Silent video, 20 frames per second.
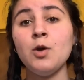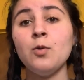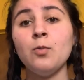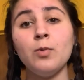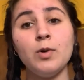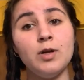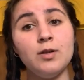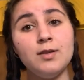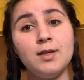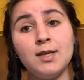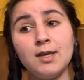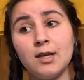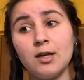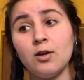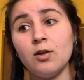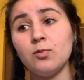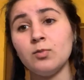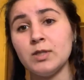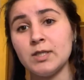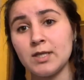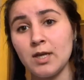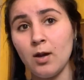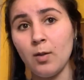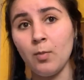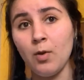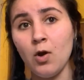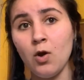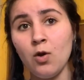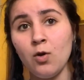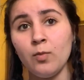Well, he could always come
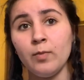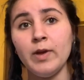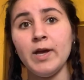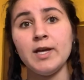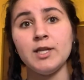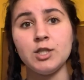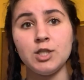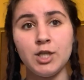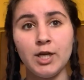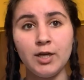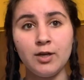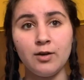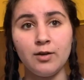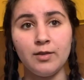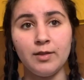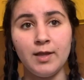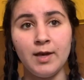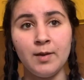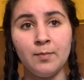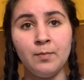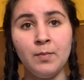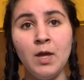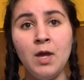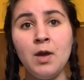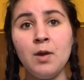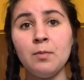home and check on them,